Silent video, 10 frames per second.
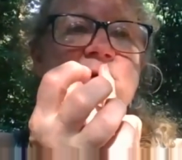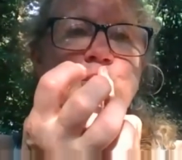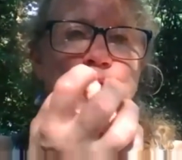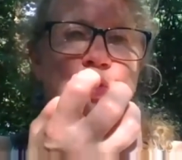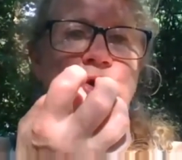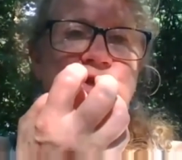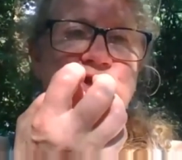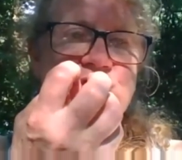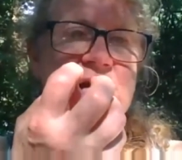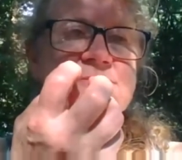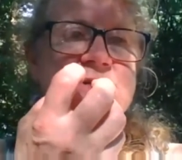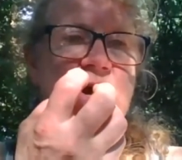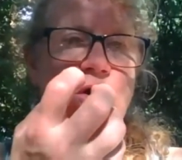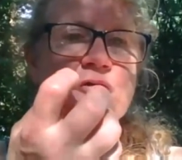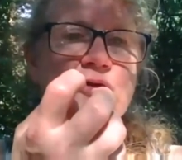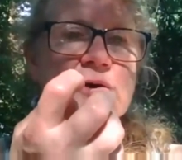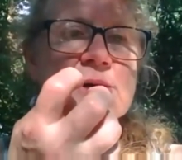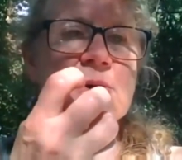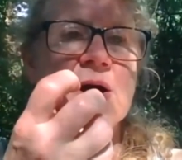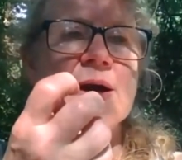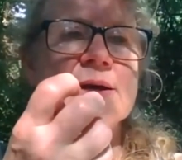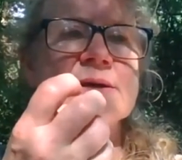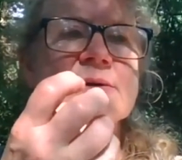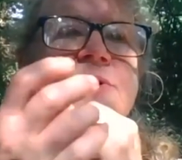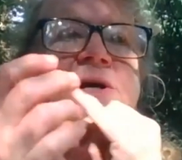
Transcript: gourd-shaped ovary behind them.